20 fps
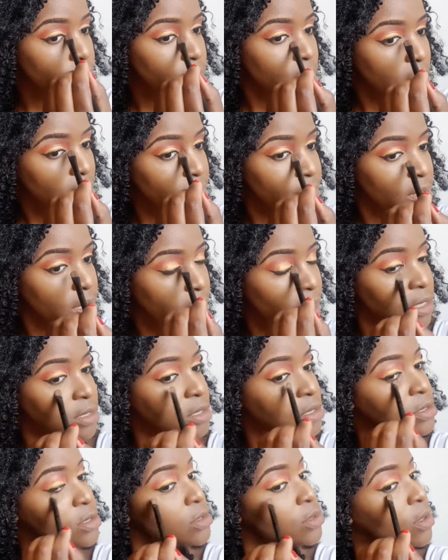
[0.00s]
Nicki
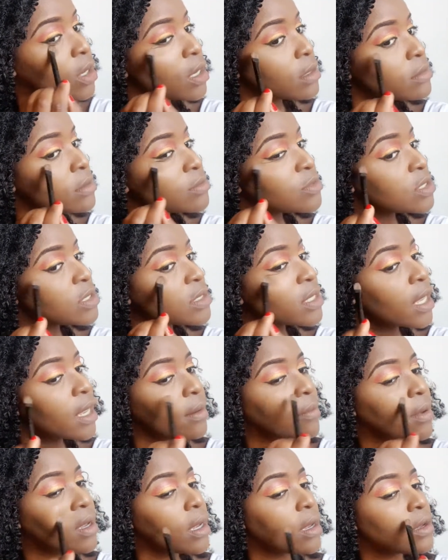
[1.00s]
Minaj's new album just
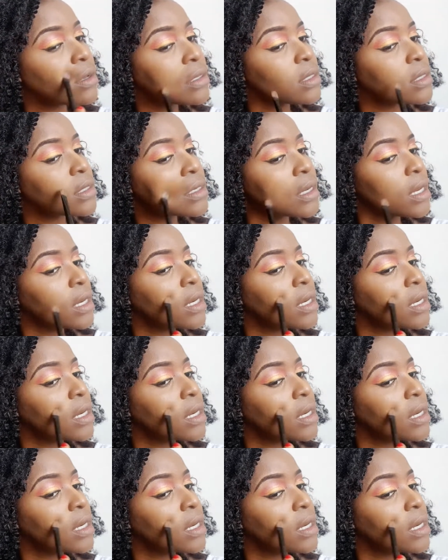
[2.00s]
came out,